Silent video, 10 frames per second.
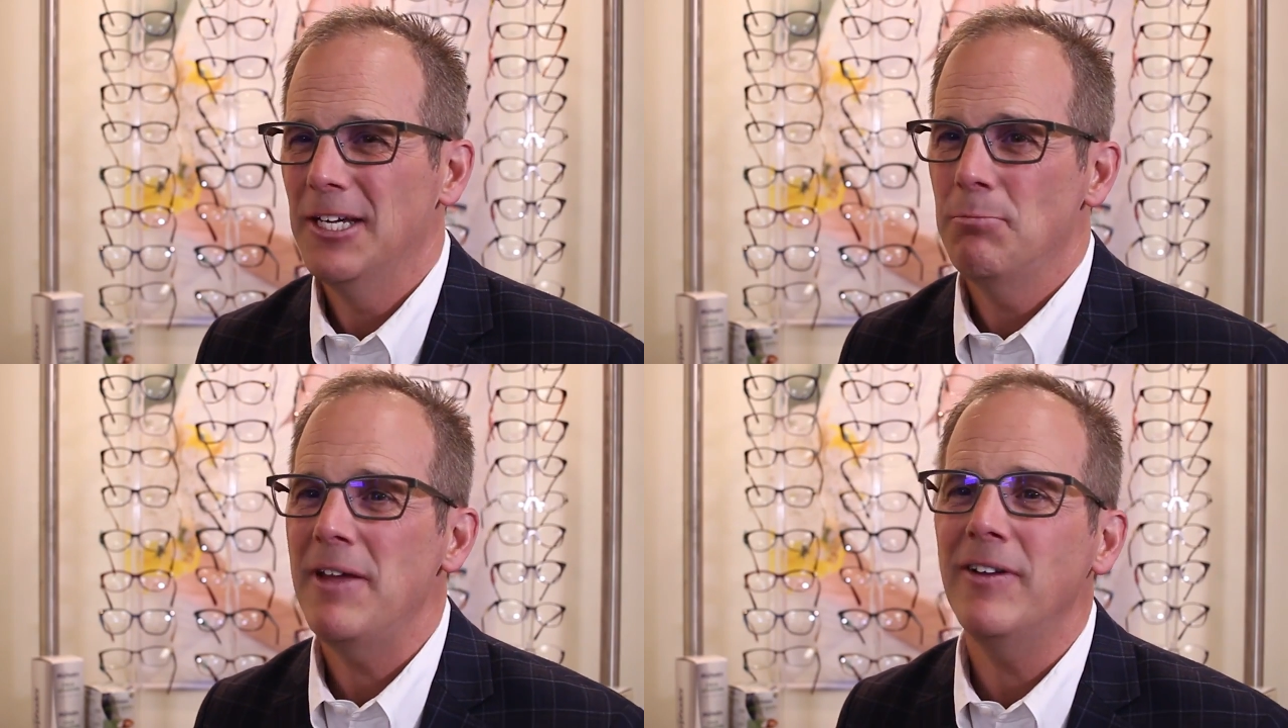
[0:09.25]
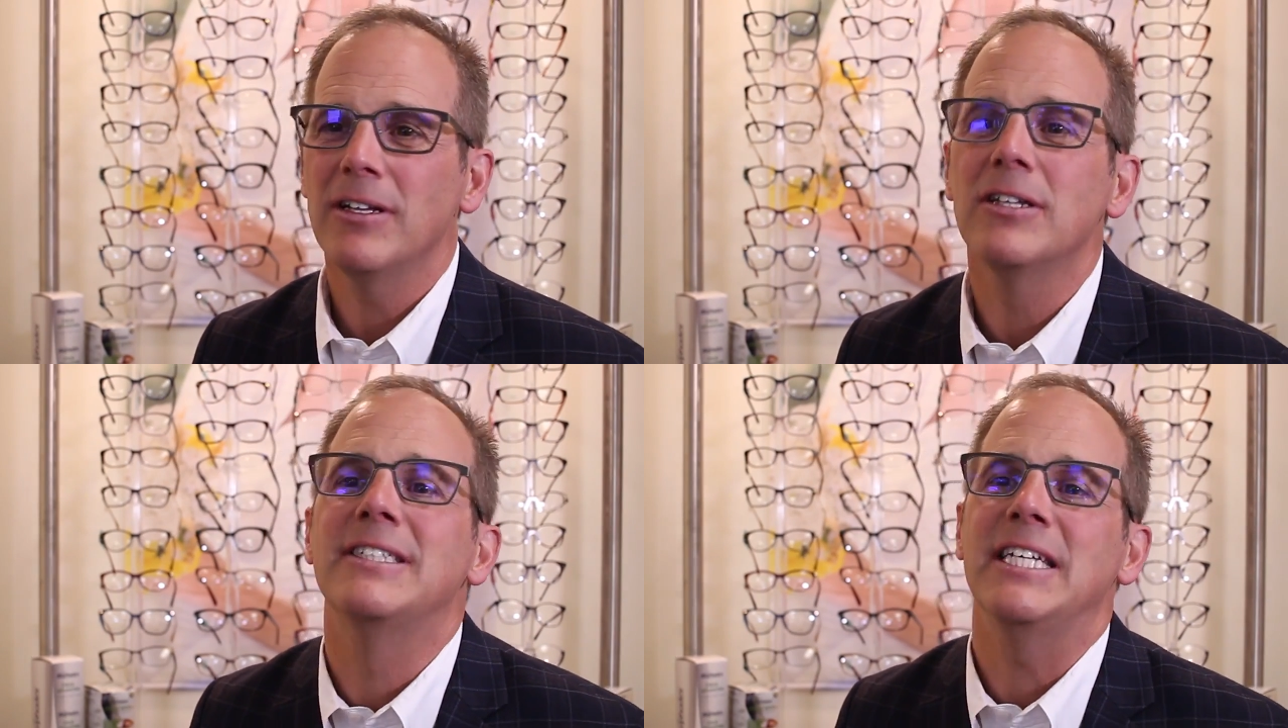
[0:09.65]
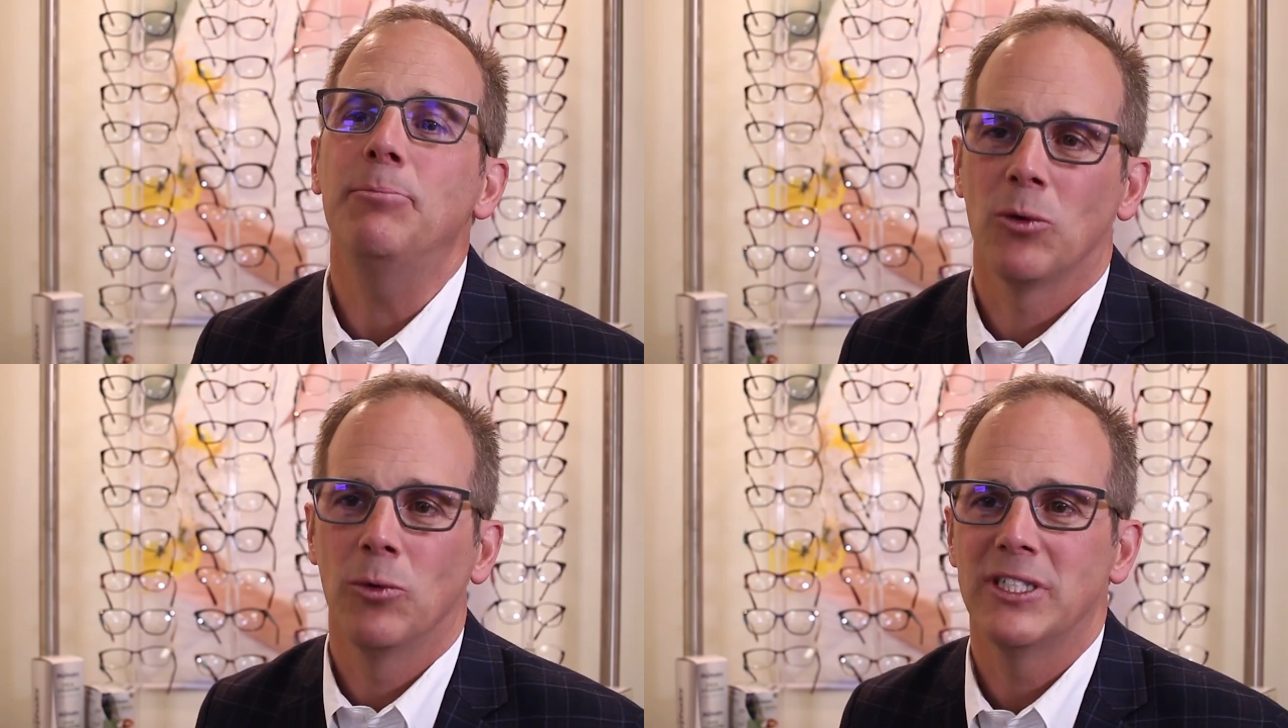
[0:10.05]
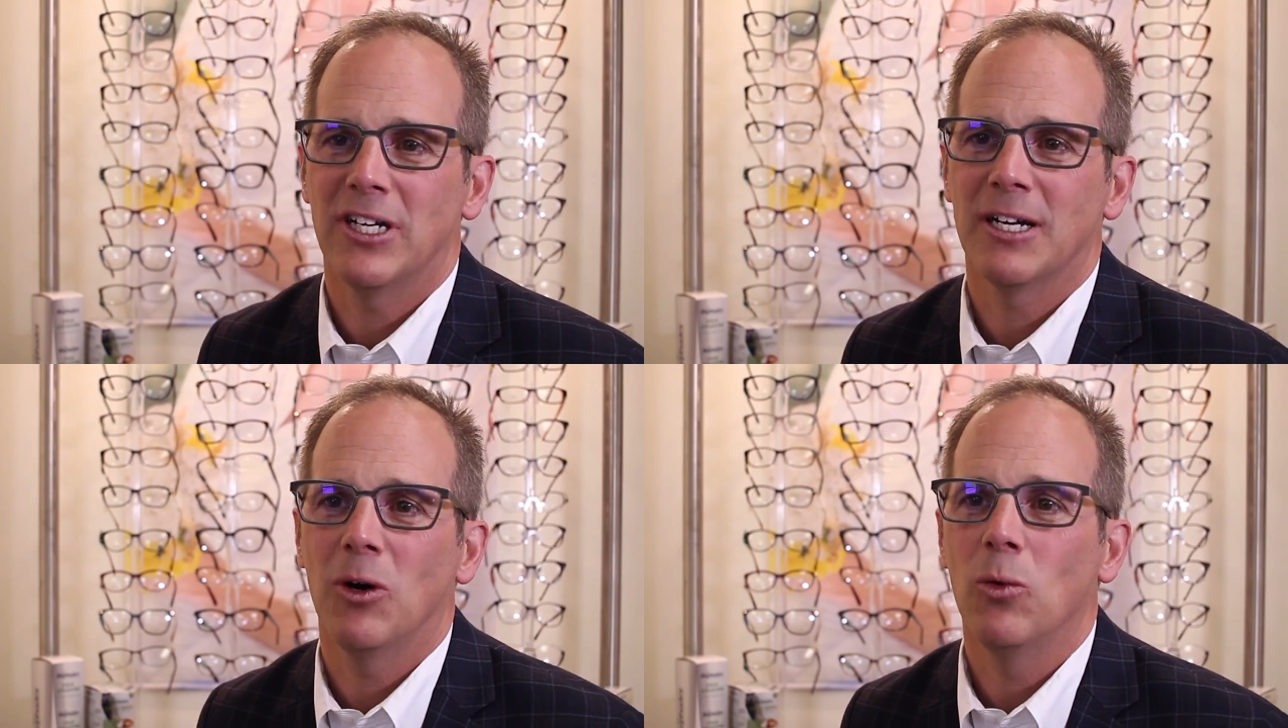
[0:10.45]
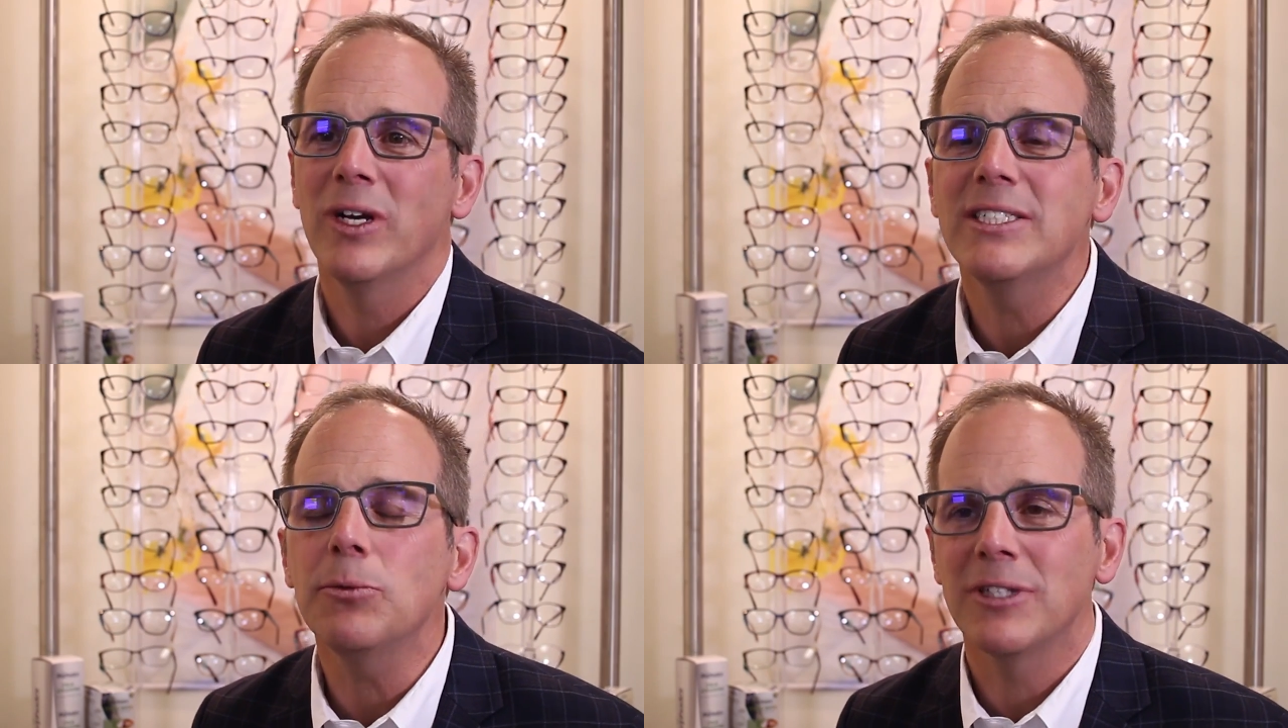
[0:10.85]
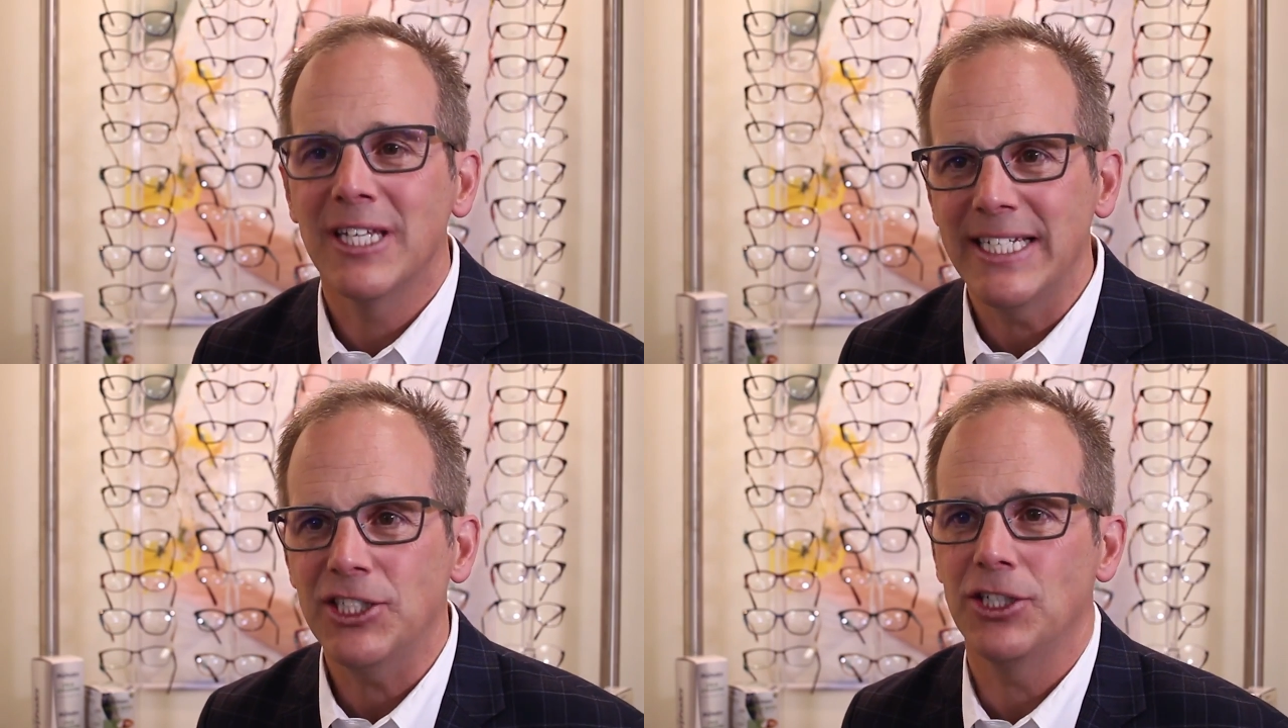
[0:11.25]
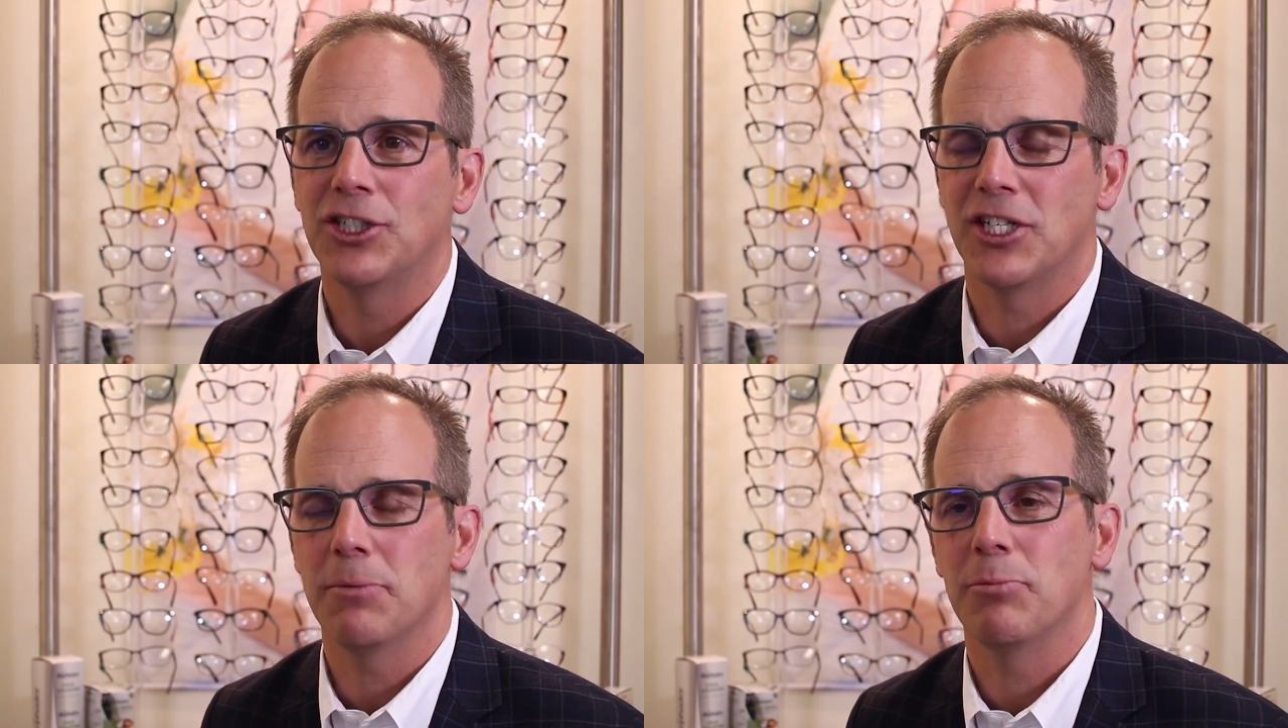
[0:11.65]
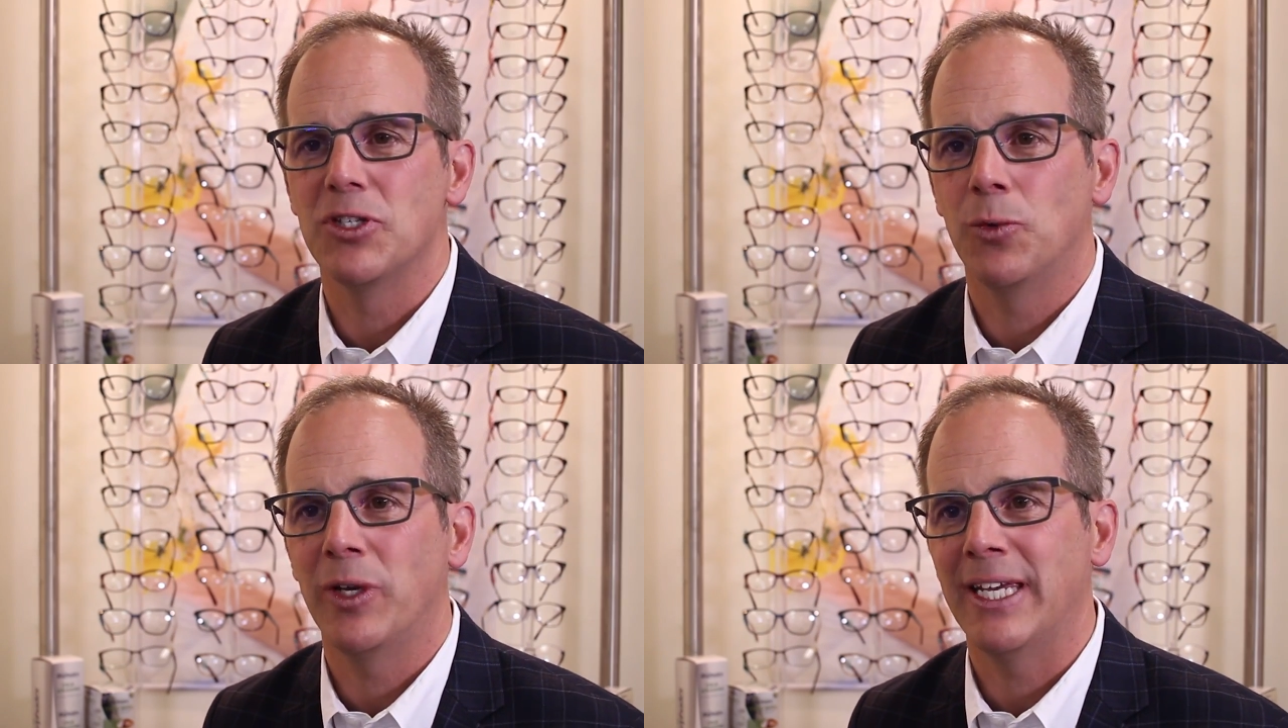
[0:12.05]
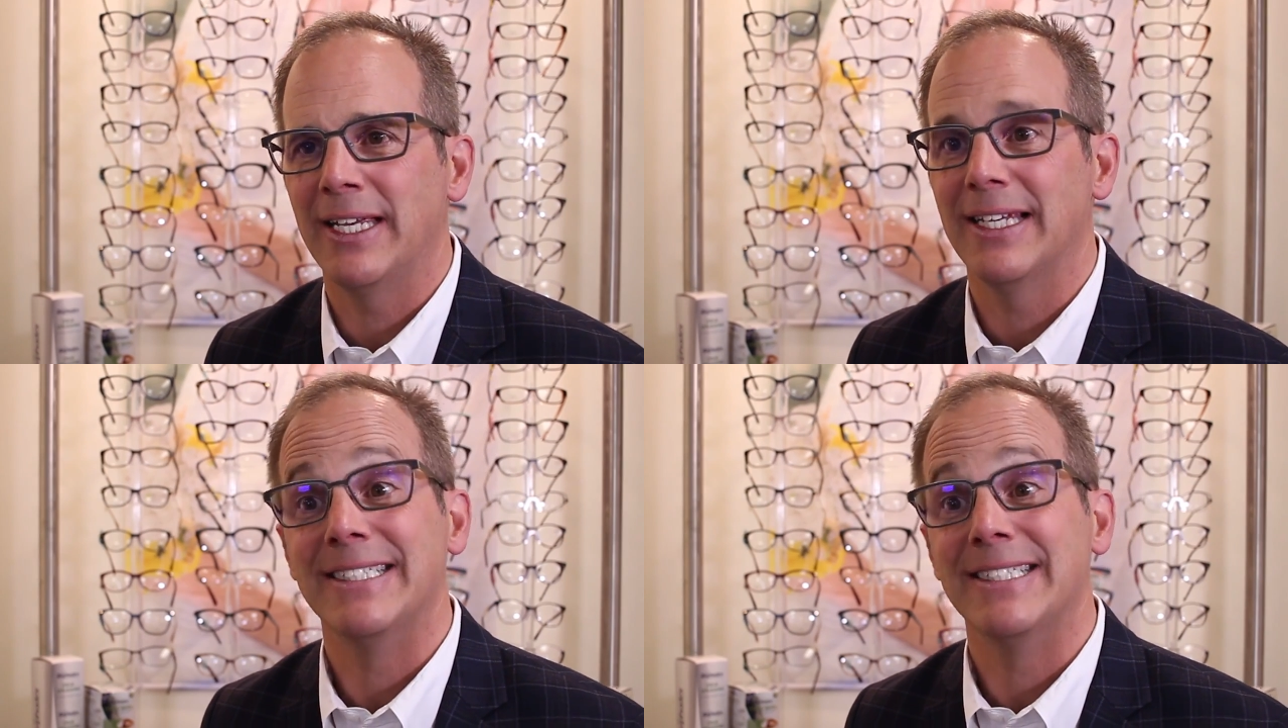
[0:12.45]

maybe a little deeper when we talk about what is the relationship between